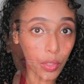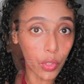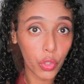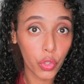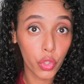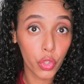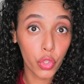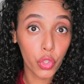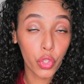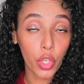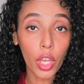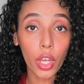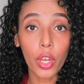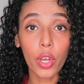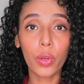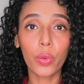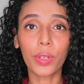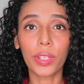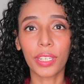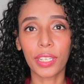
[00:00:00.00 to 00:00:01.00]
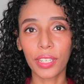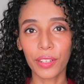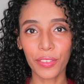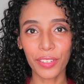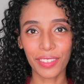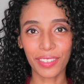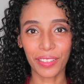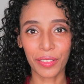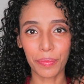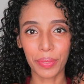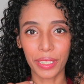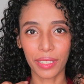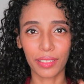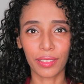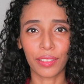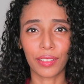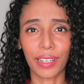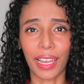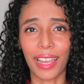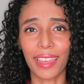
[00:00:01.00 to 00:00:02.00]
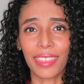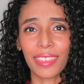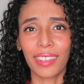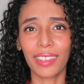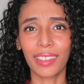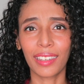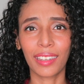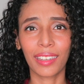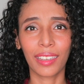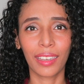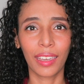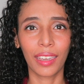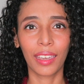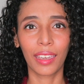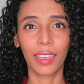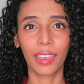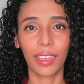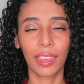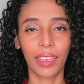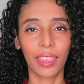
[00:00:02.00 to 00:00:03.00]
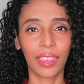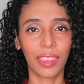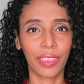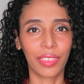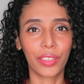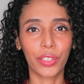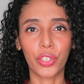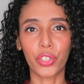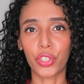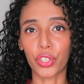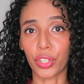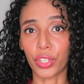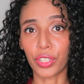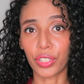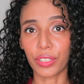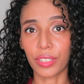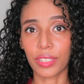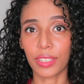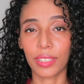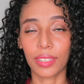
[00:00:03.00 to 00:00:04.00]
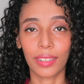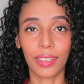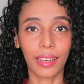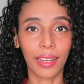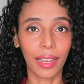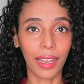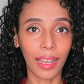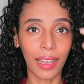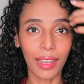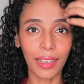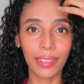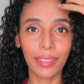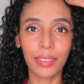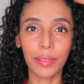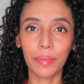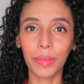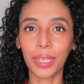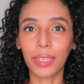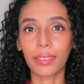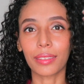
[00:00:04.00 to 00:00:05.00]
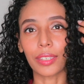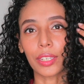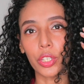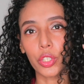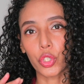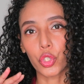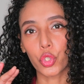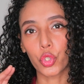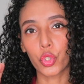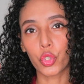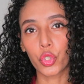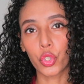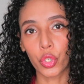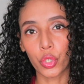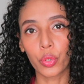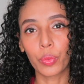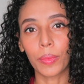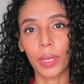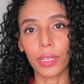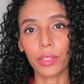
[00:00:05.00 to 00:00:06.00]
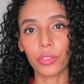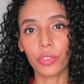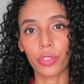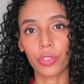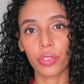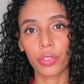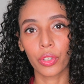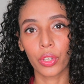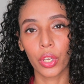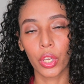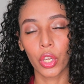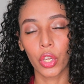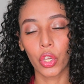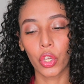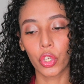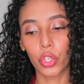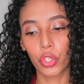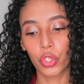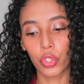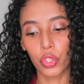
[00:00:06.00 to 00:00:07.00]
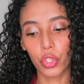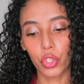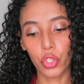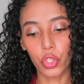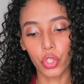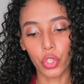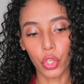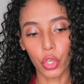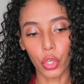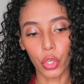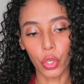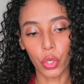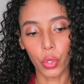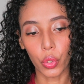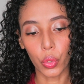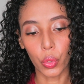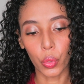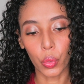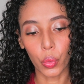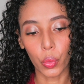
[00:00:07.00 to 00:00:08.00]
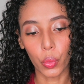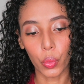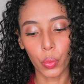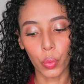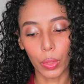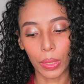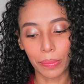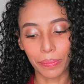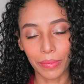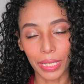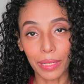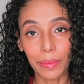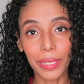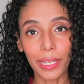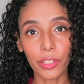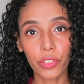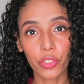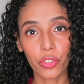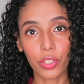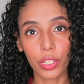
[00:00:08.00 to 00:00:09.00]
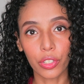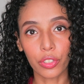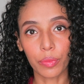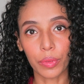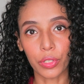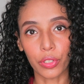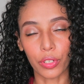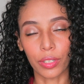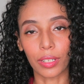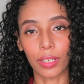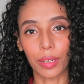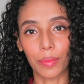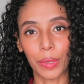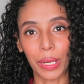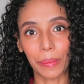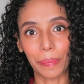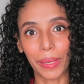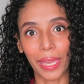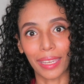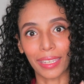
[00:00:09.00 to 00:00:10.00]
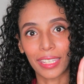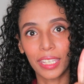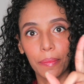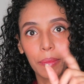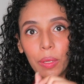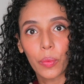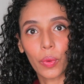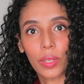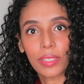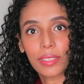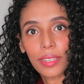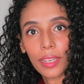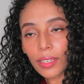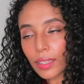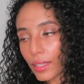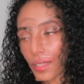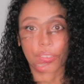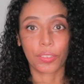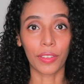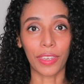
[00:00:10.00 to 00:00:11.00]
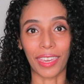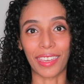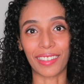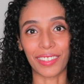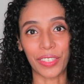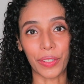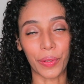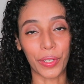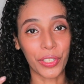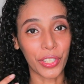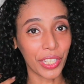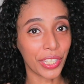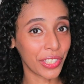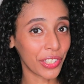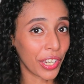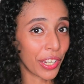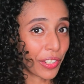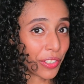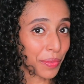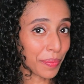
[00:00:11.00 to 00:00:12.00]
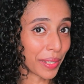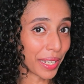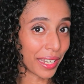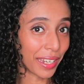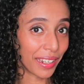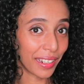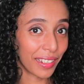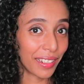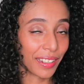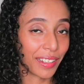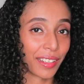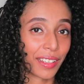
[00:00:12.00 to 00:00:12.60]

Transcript: So here is the completed look. I think the shirt kind of makes it too much. So maybe I should change my shirt and come right back. Give me 1 second. Okay, so I just changed my